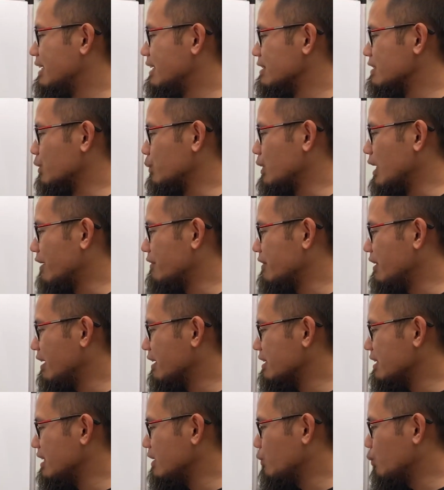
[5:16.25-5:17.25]
So we have
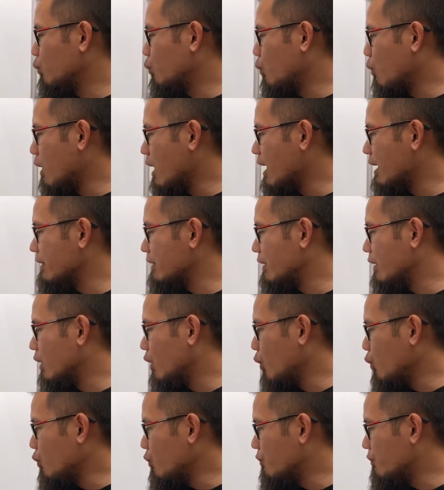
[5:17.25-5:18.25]
negative one
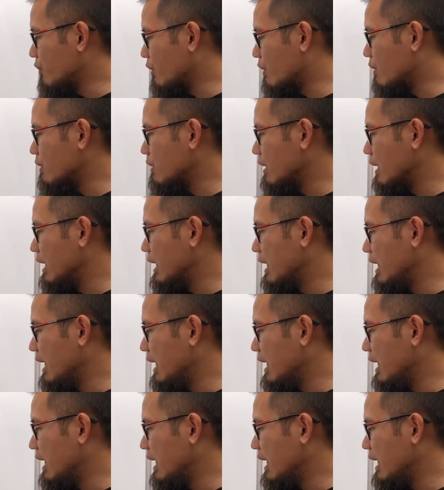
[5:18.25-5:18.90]
over